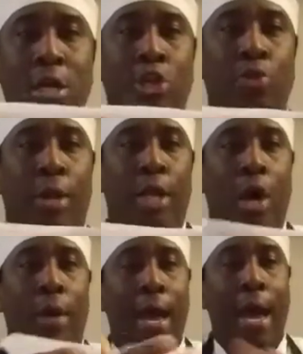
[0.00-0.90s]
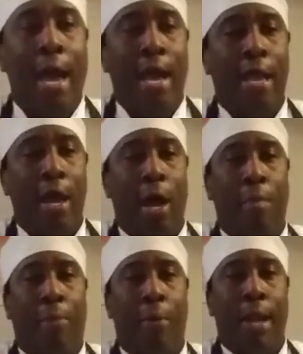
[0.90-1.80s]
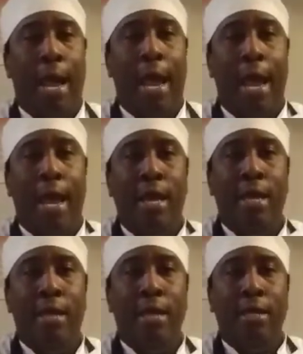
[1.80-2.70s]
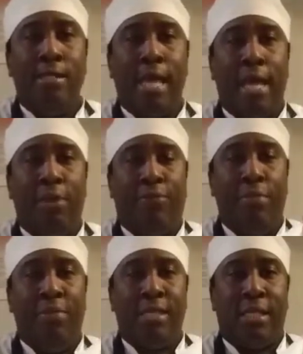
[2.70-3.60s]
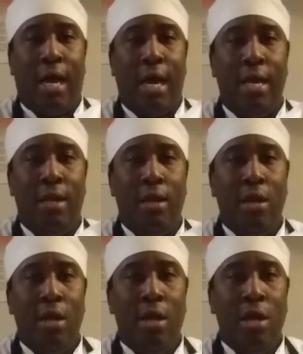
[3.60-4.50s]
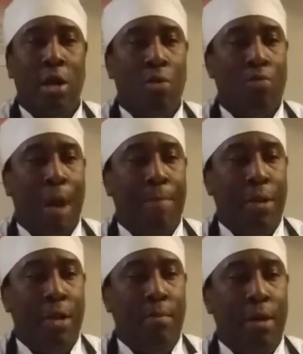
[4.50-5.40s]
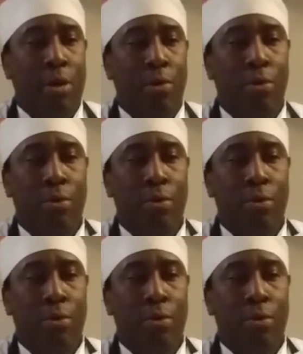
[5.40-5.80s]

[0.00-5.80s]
You want to go ahead, point A, take it from this side, wrap it in the middle,